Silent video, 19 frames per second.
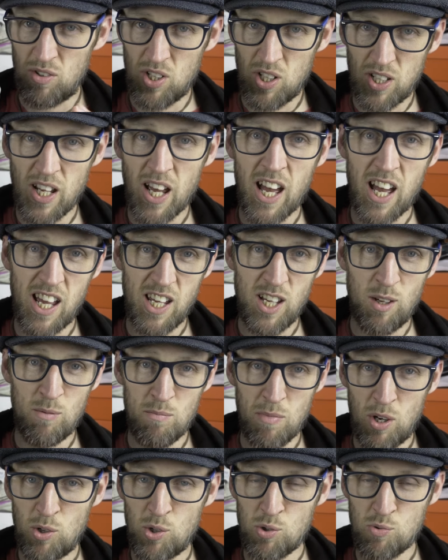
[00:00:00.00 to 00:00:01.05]
today
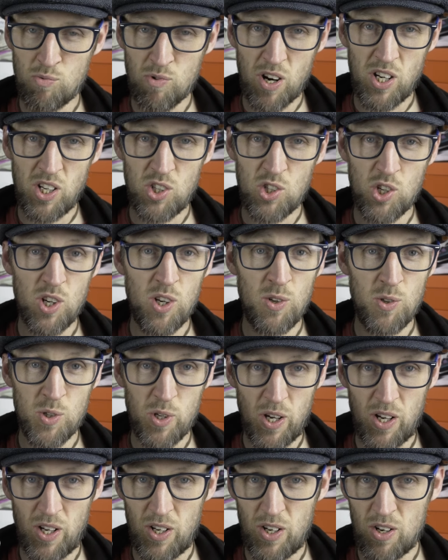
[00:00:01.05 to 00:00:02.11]
most running shoes
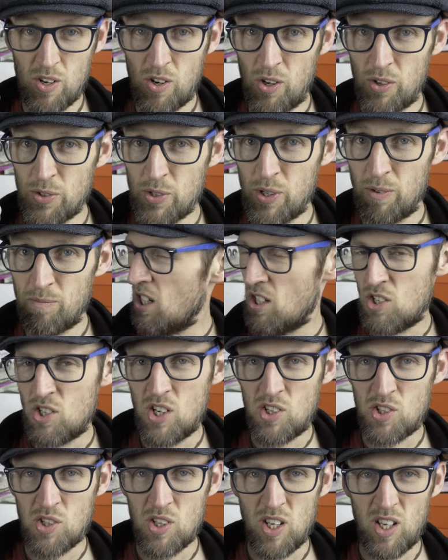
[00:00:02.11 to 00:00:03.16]
are not. It's
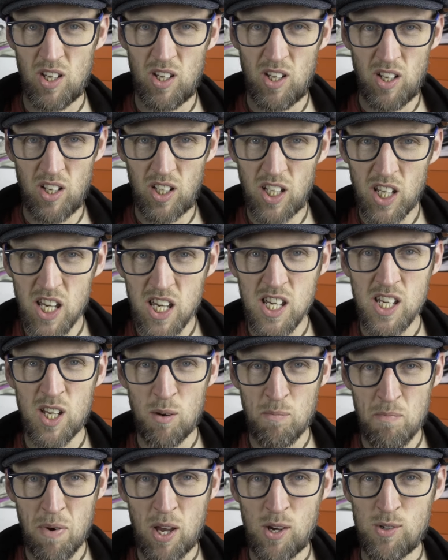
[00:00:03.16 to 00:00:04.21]
just the key
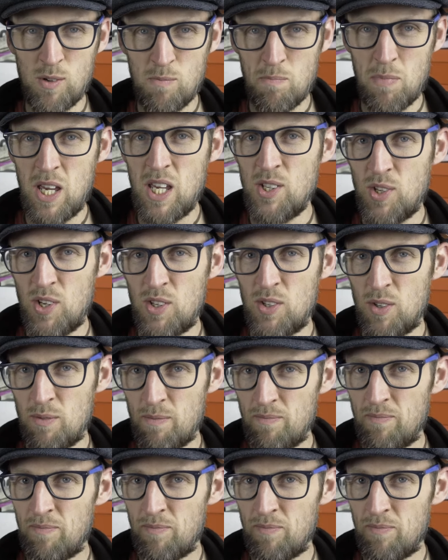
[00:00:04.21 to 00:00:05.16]
component pieces.